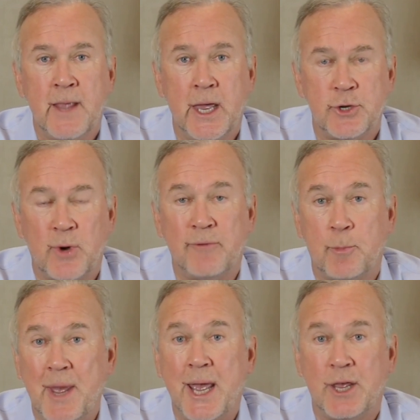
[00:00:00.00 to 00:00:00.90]
And
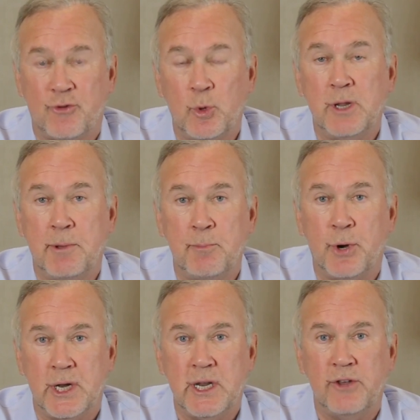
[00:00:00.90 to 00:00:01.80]
driver pay has really been
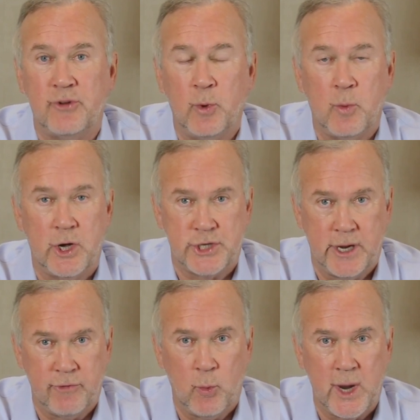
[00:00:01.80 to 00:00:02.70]
pretty decent. We watch it
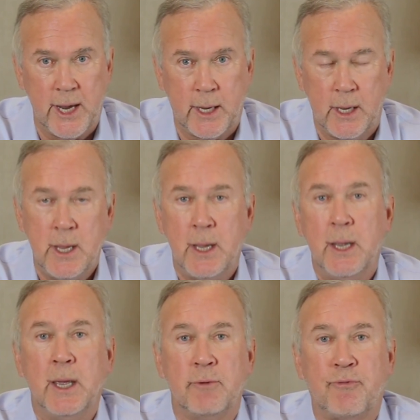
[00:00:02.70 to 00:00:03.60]
every week.
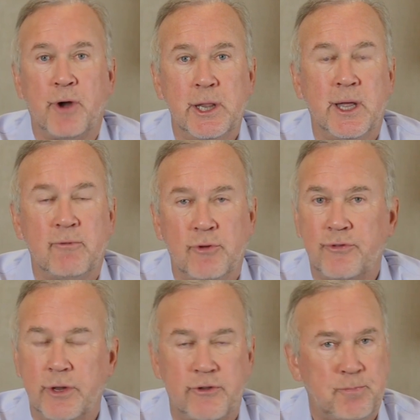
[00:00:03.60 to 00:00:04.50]
And freight
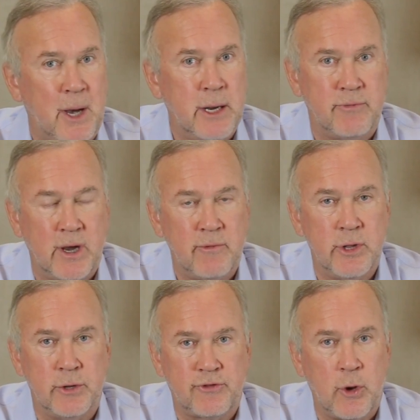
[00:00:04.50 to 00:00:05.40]
levels, in spite of
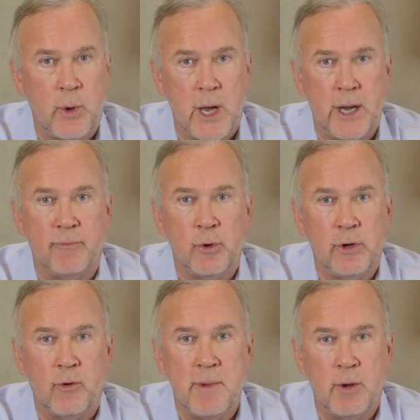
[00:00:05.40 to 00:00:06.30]
everything that's going on, have
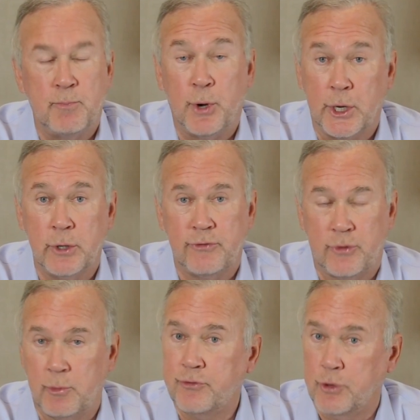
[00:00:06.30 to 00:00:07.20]
really remained pretty good.
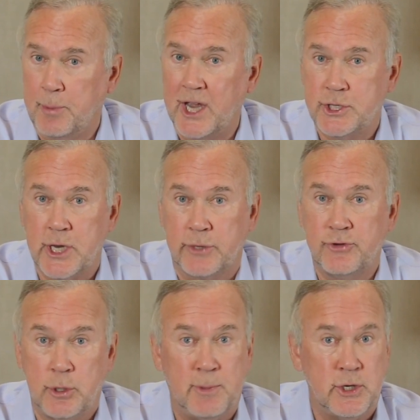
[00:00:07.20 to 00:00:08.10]
So most of your paychecks
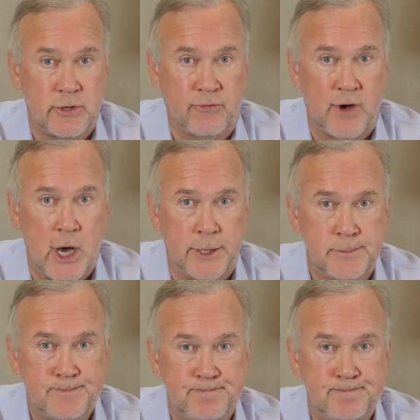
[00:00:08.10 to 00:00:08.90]
should be just fine.